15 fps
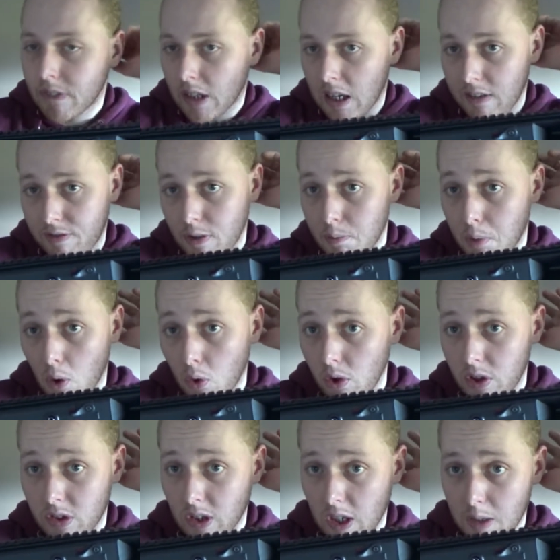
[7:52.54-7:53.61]
If you pull
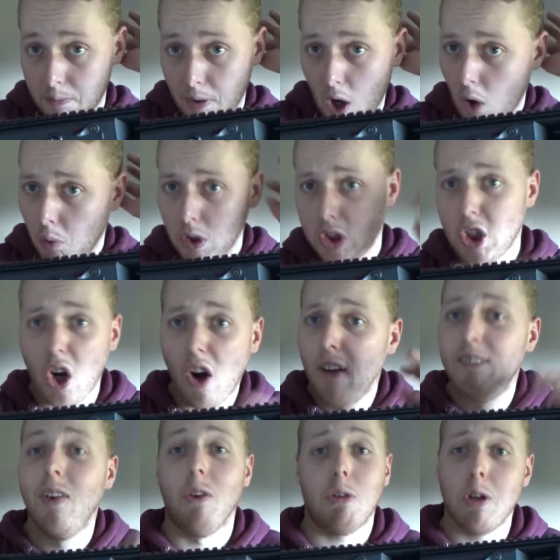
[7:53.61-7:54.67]
this gun apart, which
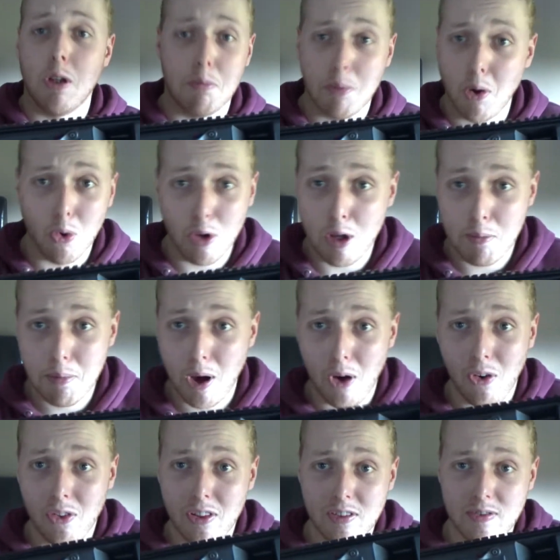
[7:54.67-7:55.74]
I'm not going to pull it
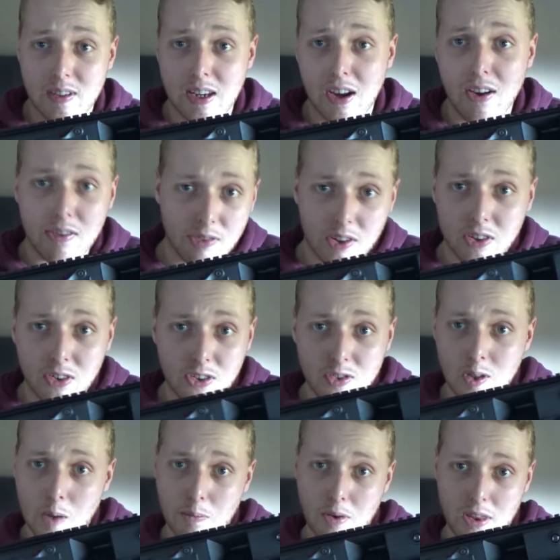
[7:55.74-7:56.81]
apart in this video, if I do a
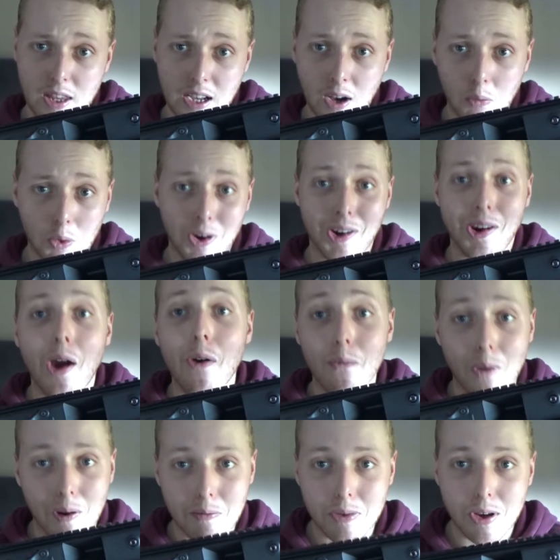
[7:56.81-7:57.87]
separate thing I want to know
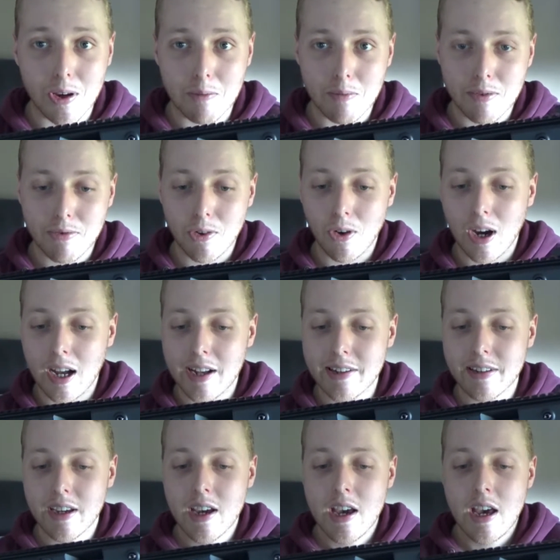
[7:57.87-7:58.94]
what I'm doing beforehand.